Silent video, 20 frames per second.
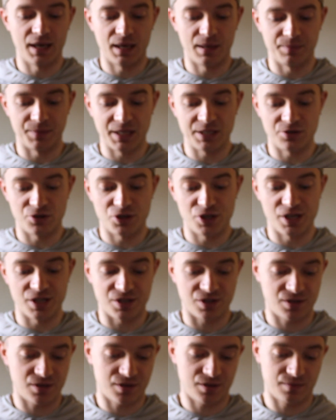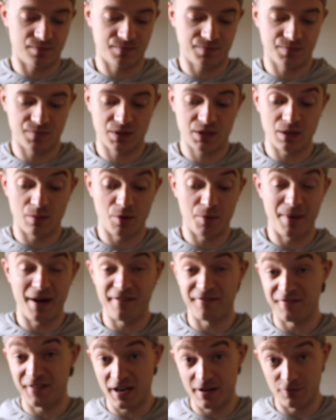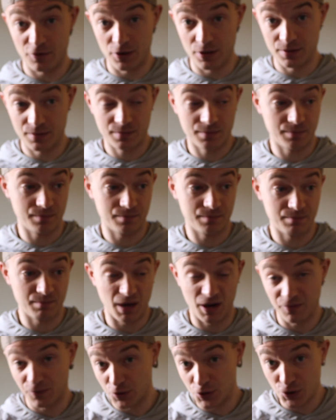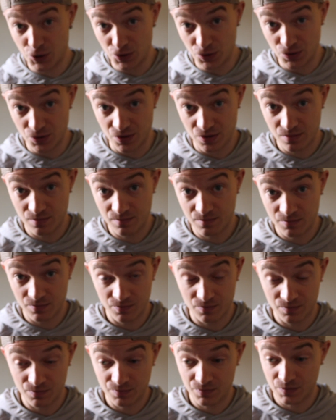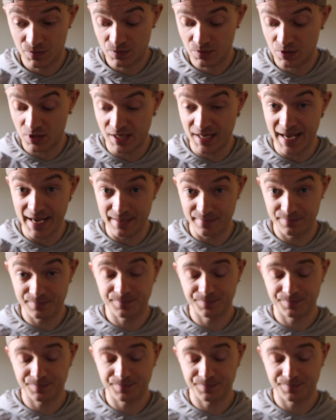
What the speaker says: These are just some of my favorite barefoot shoes to date.